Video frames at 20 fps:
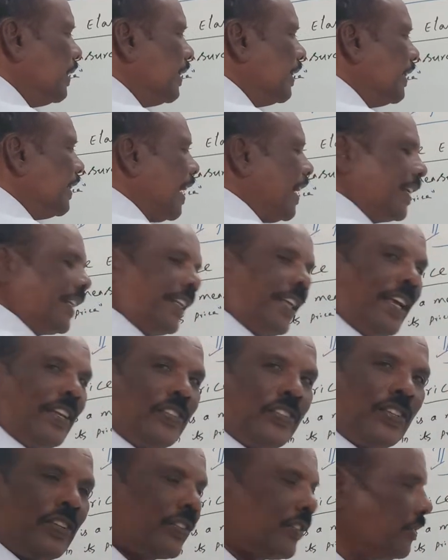8
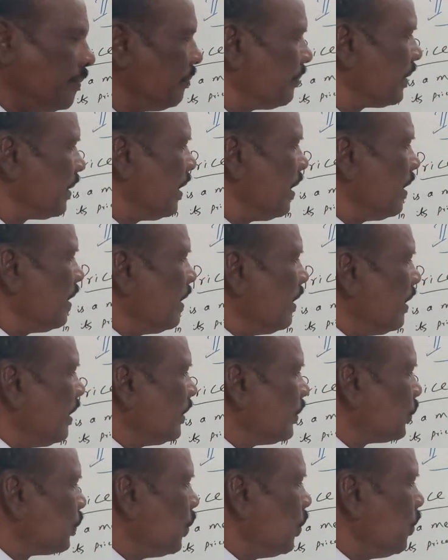kgs.
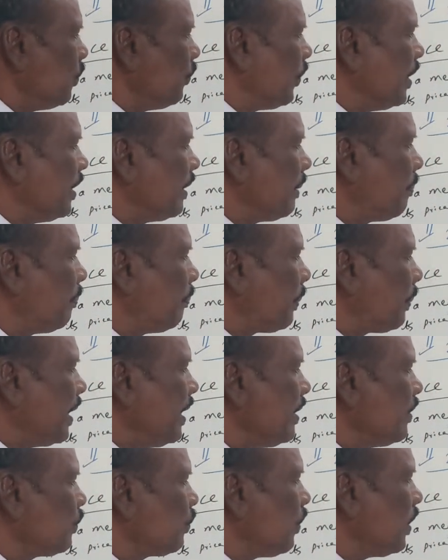So when the
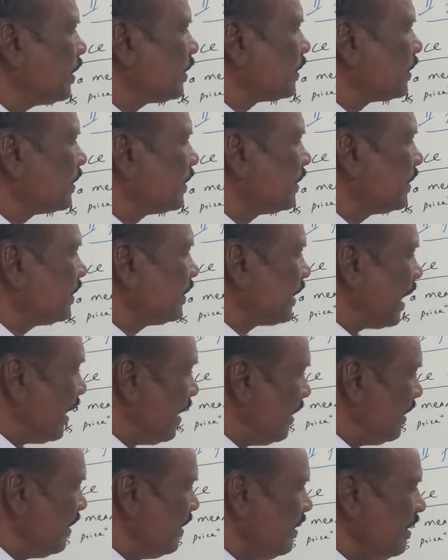price was
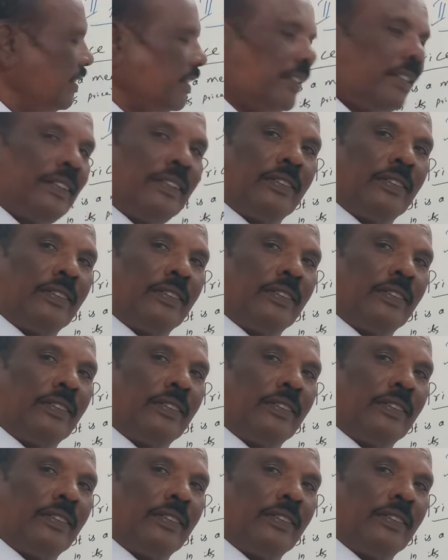10